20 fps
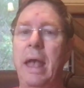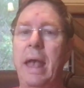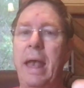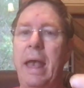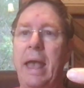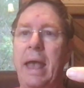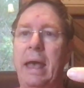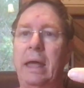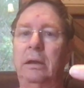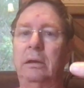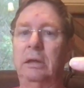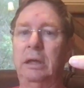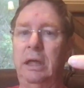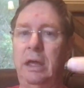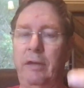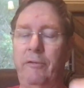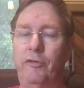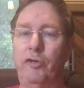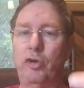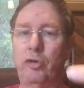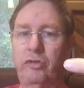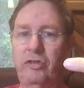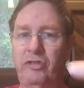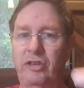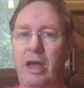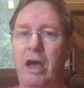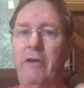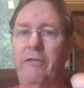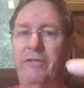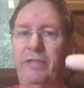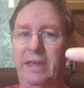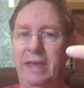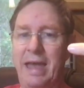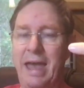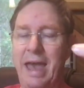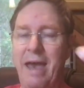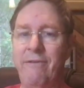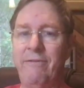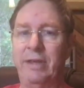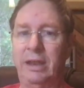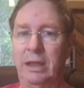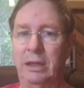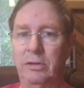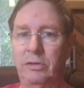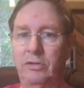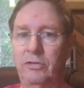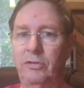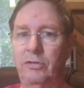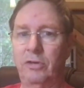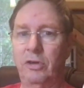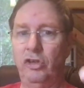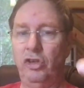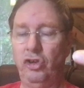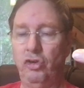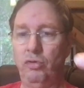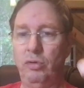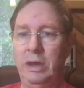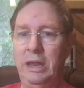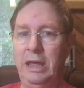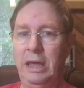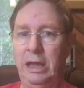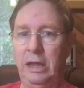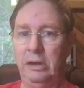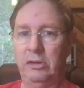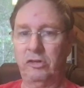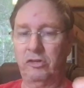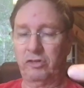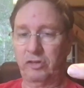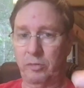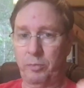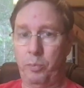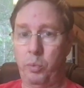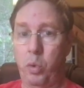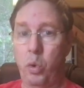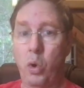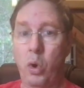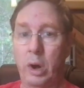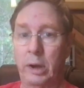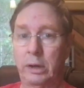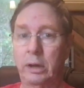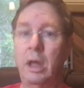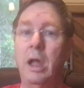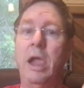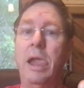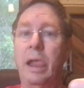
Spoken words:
and give yourself the evidence you need to support